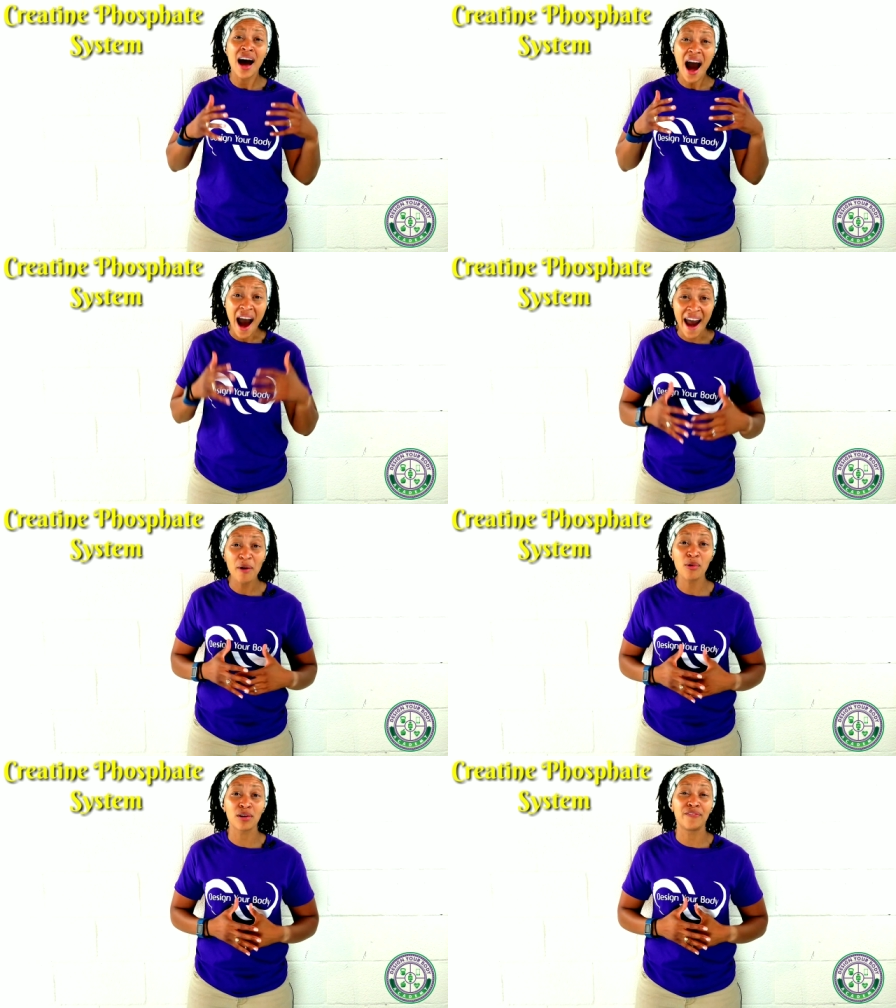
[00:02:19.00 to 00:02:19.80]
I
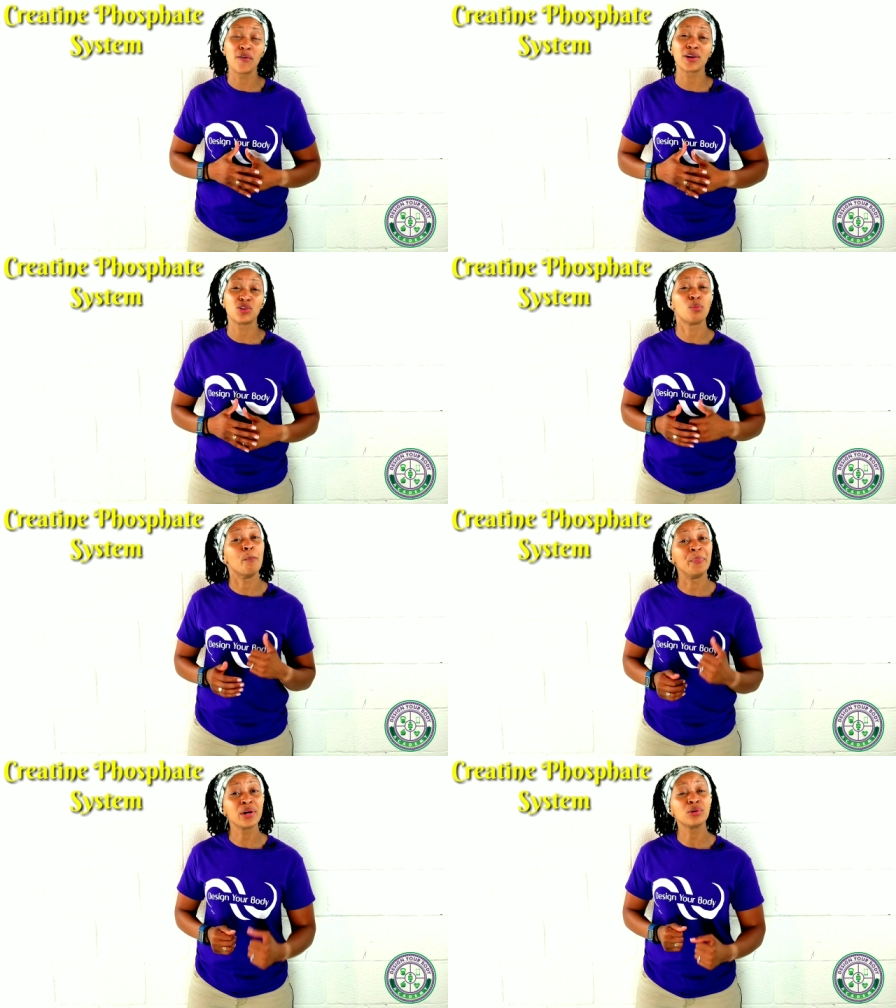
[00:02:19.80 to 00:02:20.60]
want to focus on
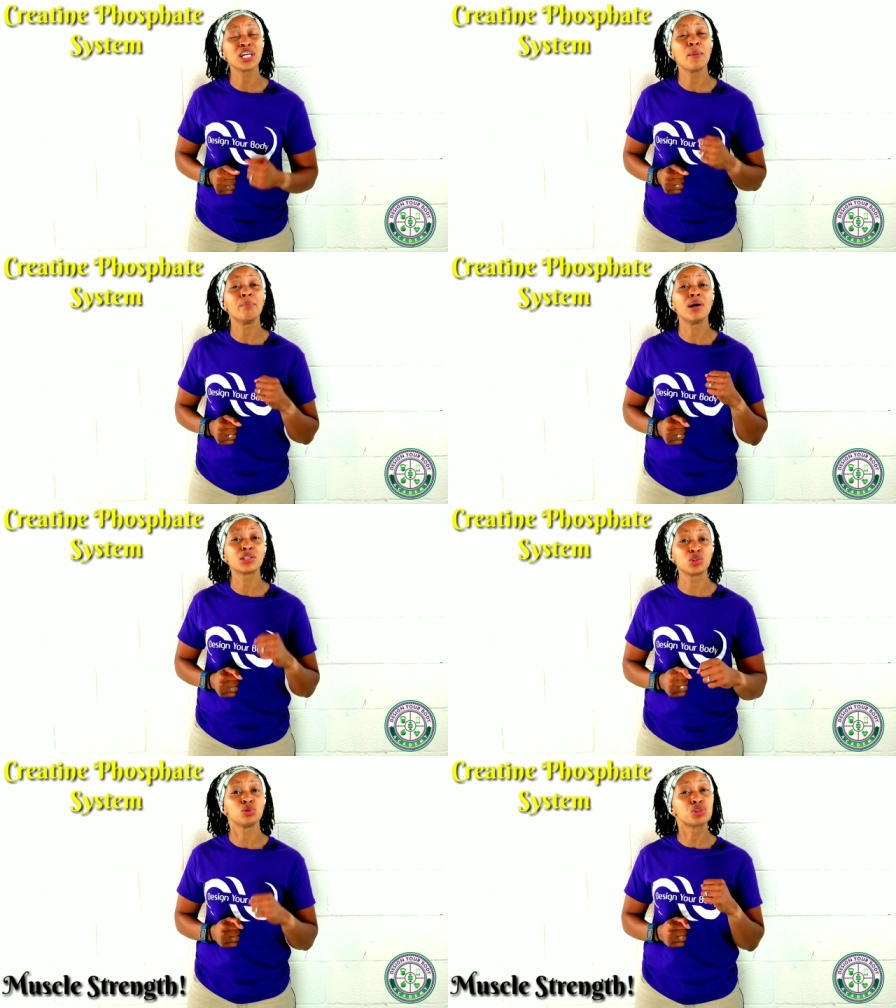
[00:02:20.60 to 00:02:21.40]
building
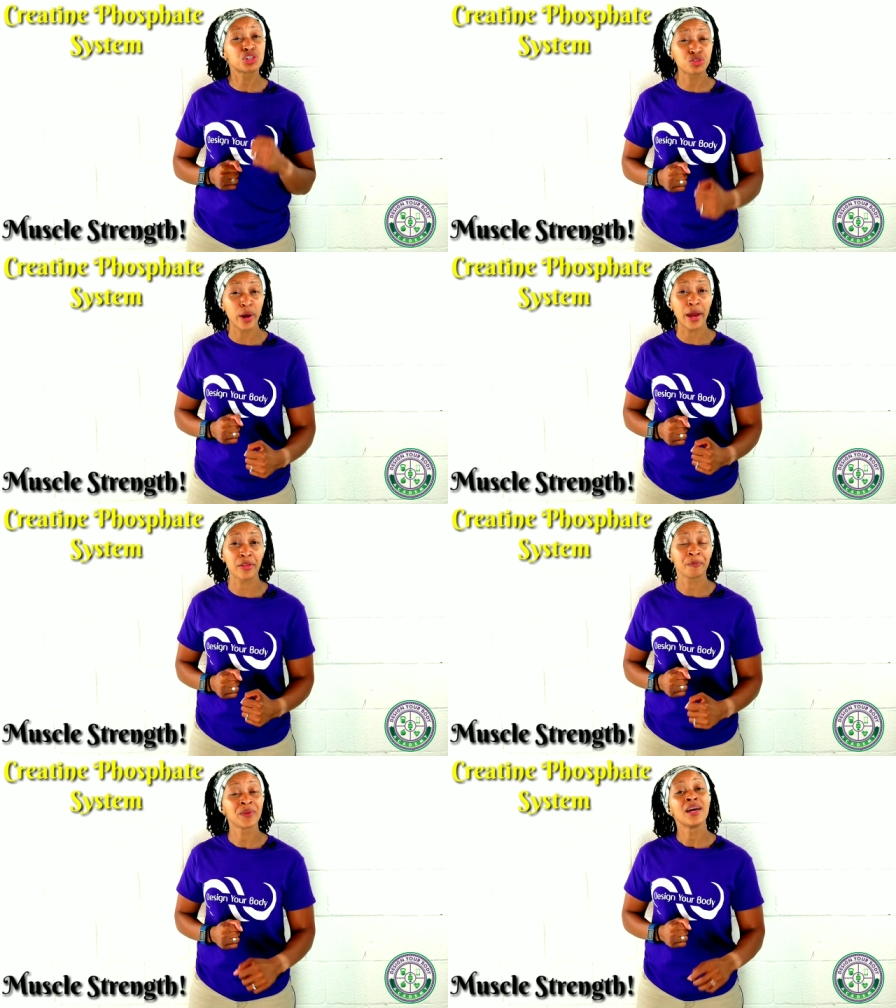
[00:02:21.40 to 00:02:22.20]
muscle
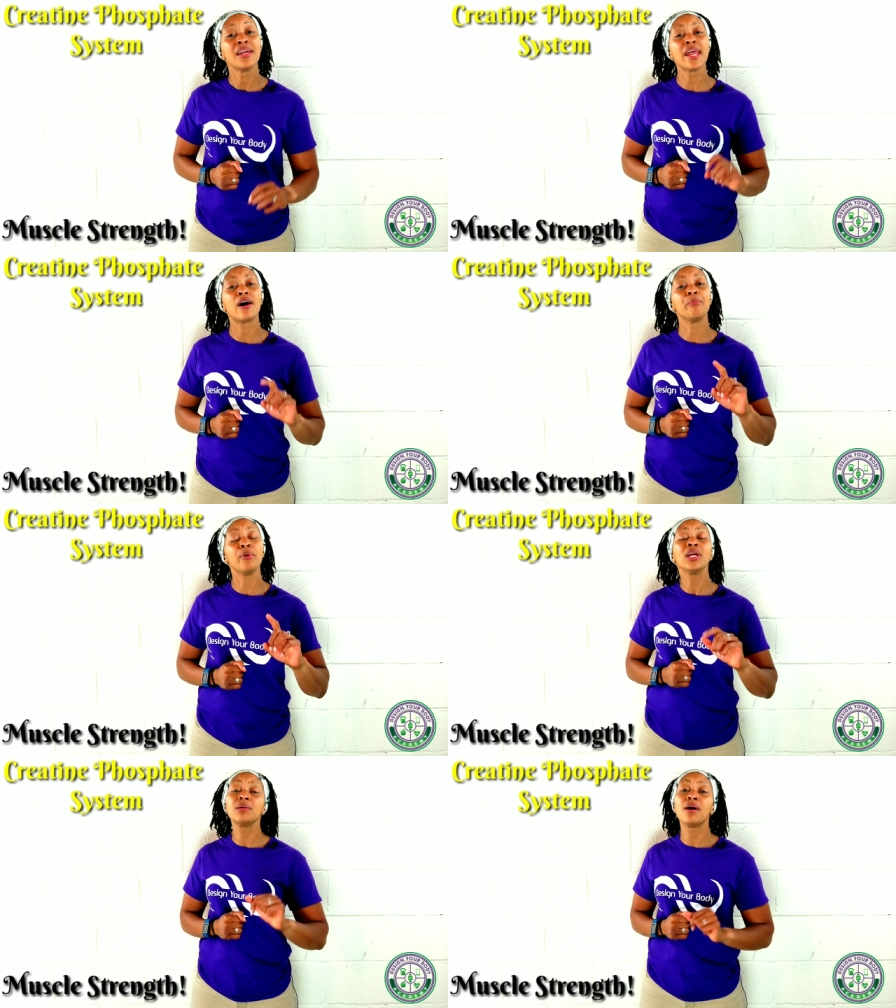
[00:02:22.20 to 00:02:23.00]
strength. Now, I'm
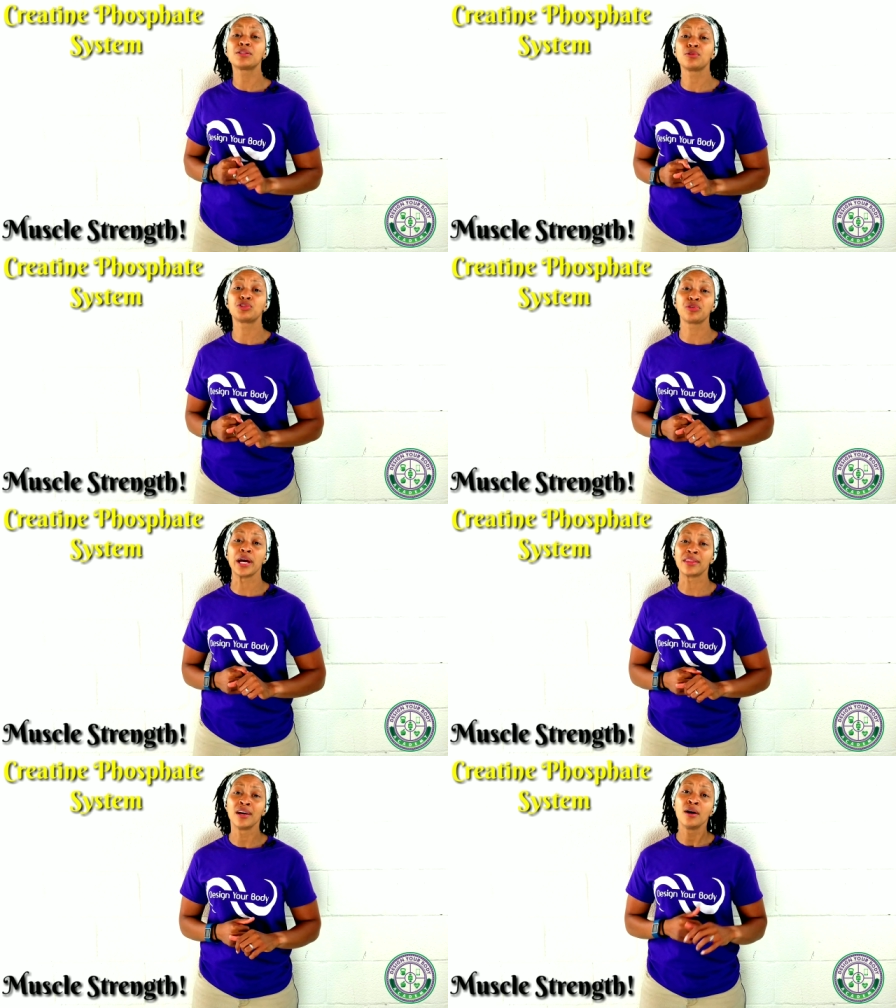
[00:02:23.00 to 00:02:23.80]
building muscle
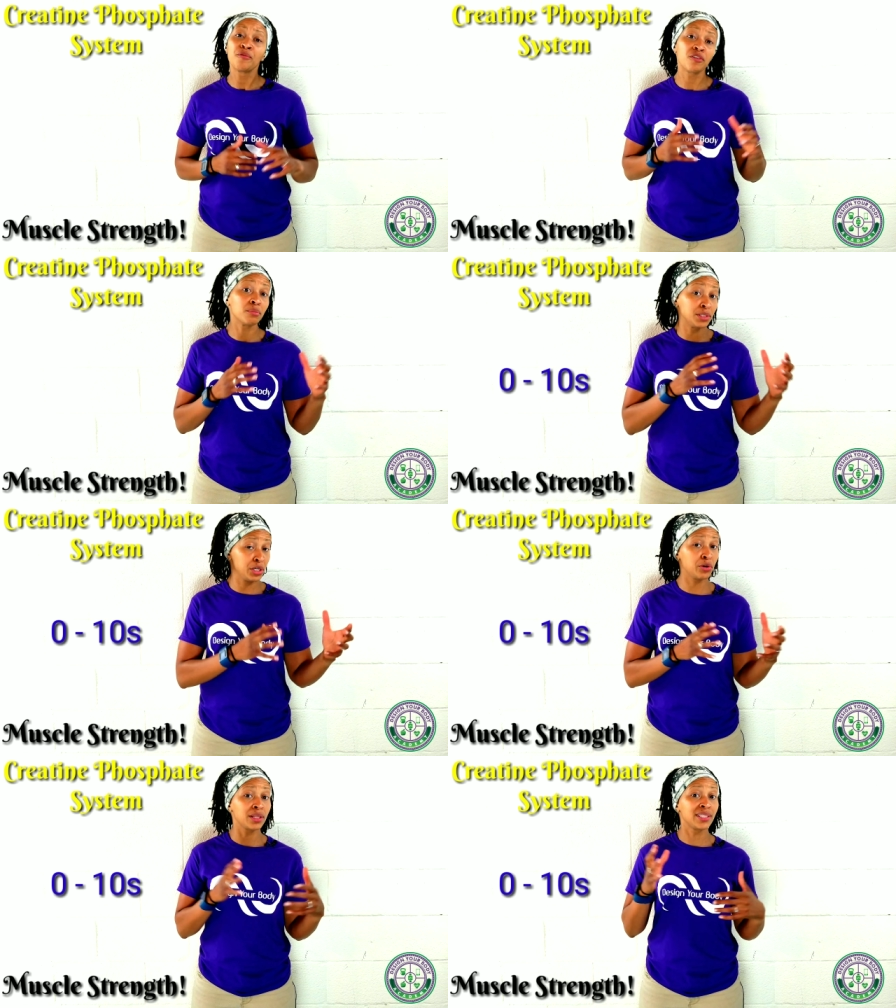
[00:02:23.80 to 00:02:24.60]
strength from
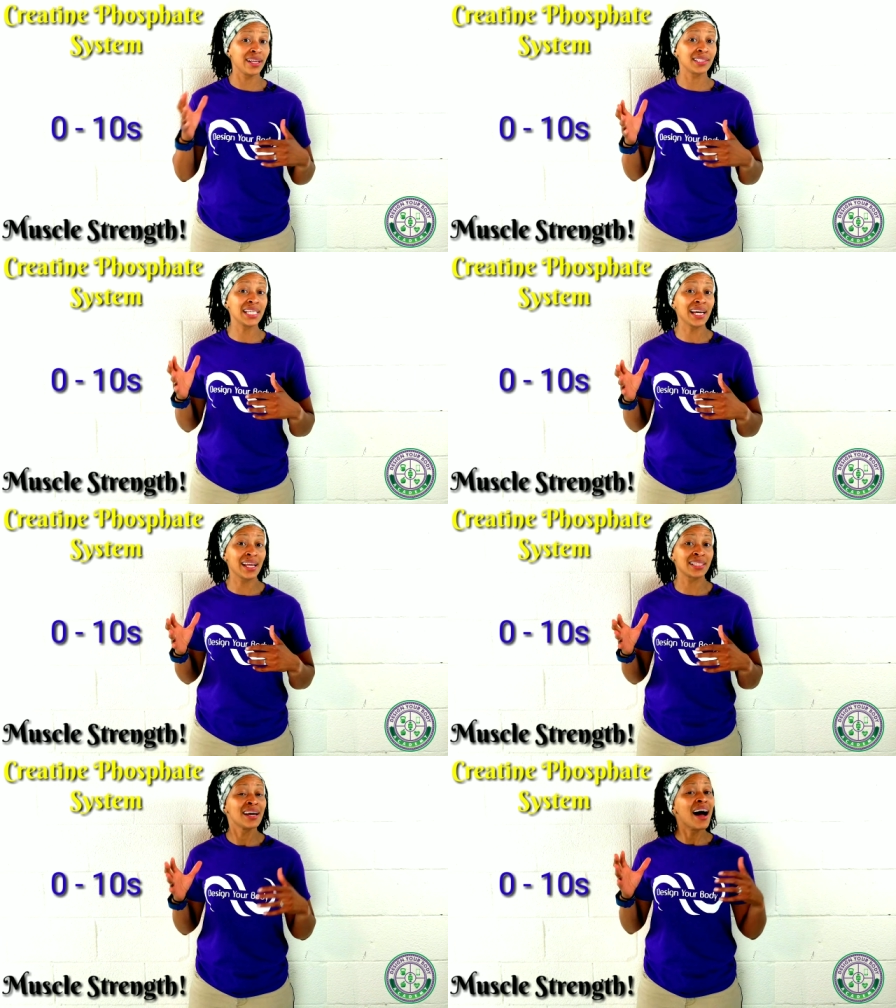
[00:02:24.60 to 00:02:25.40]
0 to 10
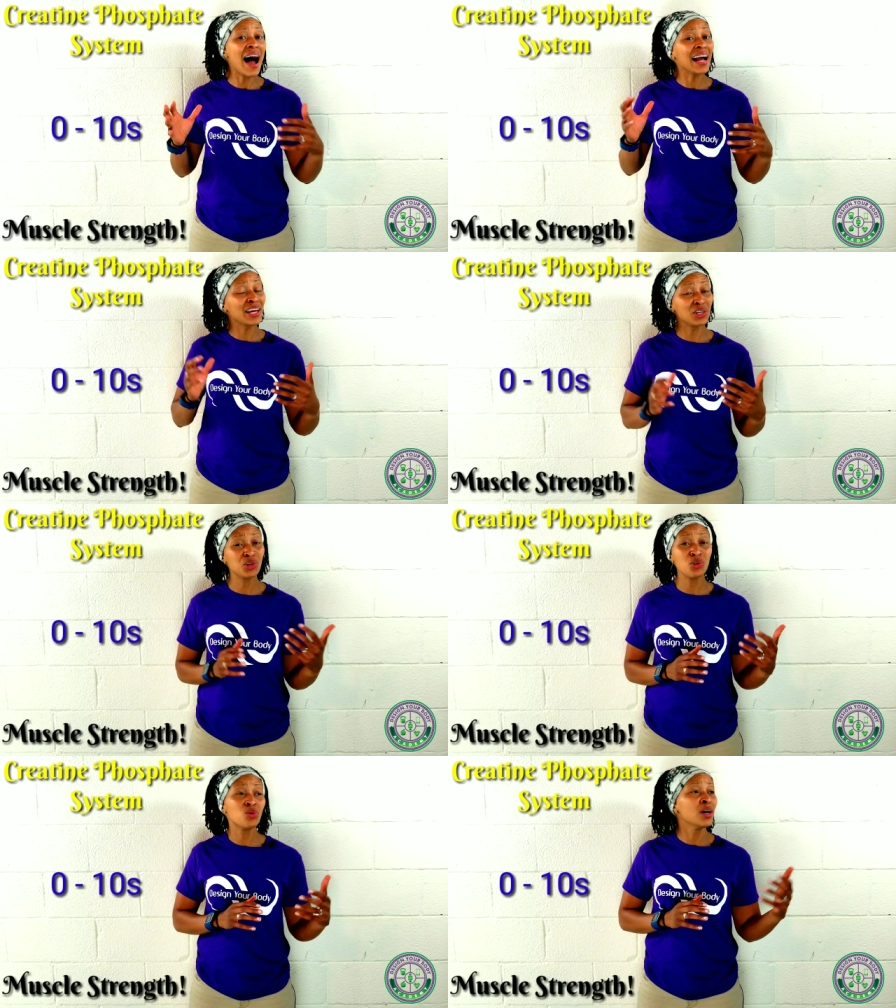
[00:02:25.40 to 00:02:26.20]
seconds. I can
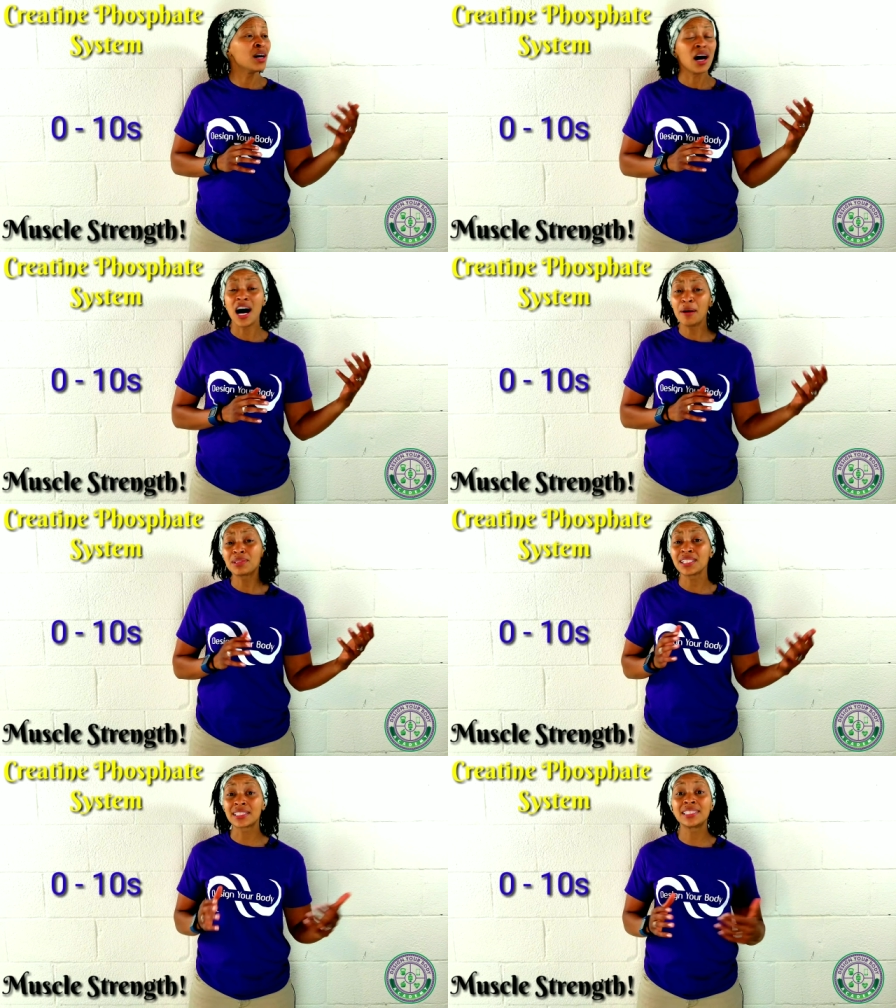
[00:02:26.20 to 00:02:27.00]
do up
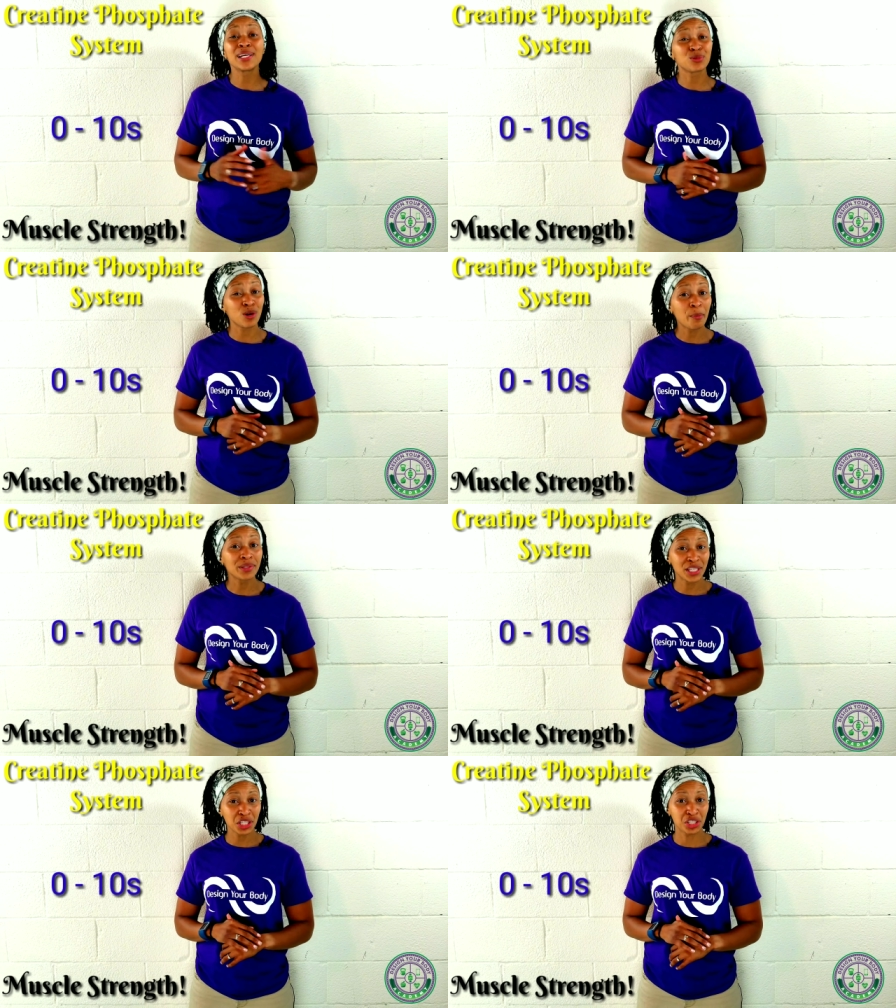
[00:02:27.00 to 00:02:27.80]
to 6
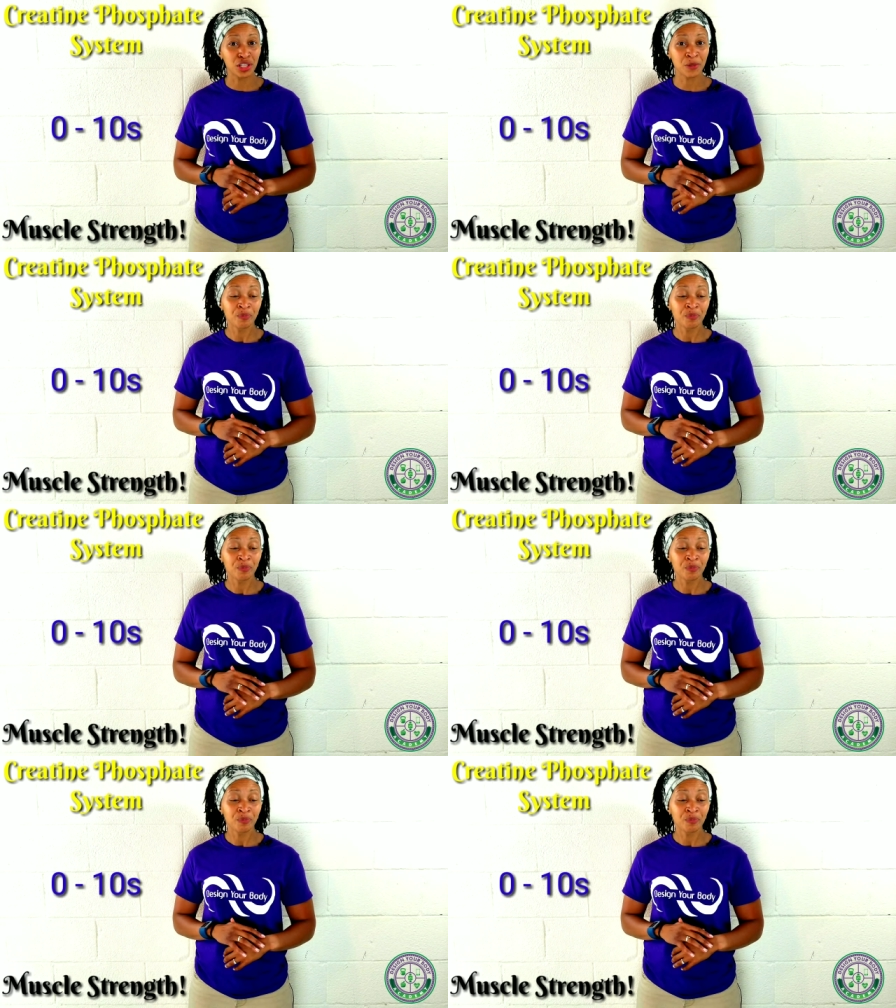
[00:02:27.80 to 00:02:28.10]
repetitions.